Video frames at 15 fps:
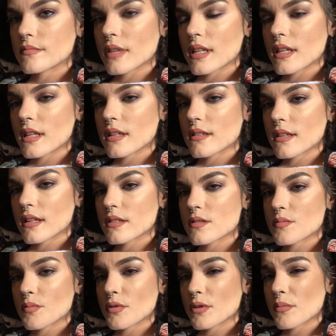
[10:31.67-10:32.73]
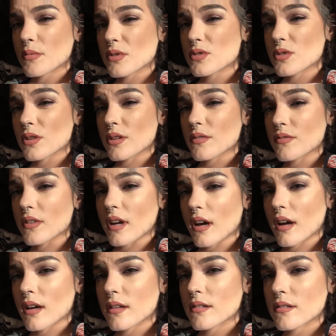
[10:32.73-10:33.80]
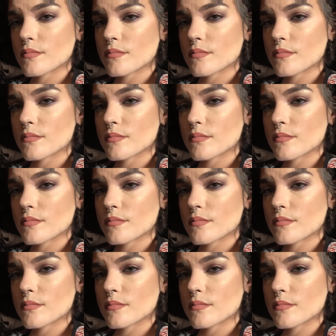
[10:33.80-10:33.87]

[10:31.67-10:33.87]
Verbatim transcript: i think that's pretty much all i've got